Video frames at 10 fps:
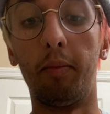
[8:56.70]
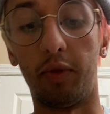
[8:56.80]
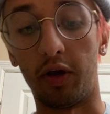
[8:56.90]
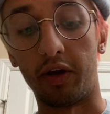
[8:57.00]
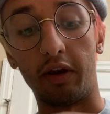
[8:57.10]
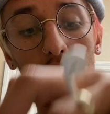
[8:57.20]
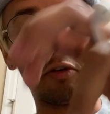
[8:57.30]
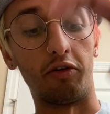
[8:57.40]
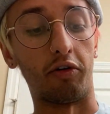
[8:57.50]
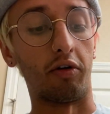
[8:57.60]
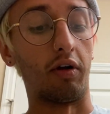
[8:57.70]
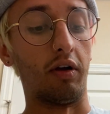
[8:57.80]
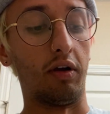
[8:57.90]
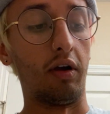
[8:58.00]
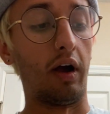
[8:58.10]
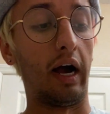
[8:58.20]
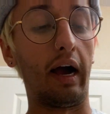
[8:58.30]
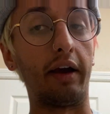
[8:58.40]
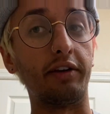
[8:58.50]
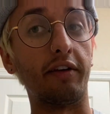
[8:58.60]
Plug in your
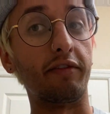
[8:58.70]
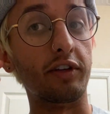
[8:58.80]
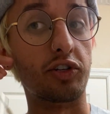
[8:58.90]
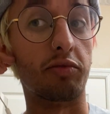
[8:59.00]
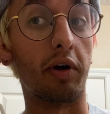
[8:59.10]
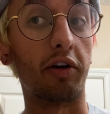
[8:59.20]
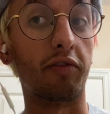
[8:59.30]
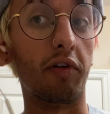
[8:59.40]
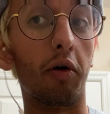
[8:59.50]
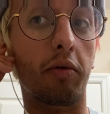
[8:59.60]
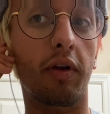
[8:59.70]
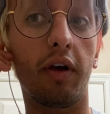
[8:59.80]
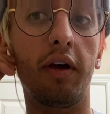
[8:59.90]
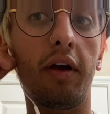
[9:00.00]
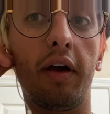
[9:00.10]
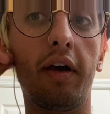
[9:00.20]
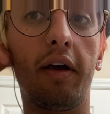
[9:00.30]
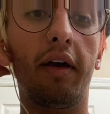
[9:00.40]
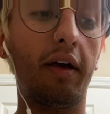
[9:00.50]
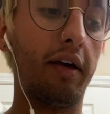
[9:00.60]
high definition microphone
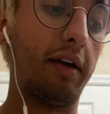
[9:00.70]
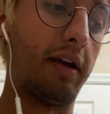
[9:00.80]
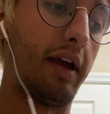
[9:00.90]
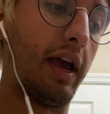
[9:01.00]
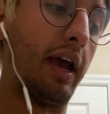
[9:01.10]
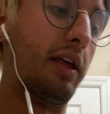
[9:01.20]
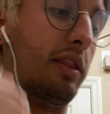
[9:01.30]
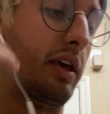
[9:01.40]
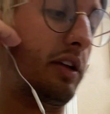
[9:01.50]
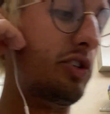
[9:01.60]
and then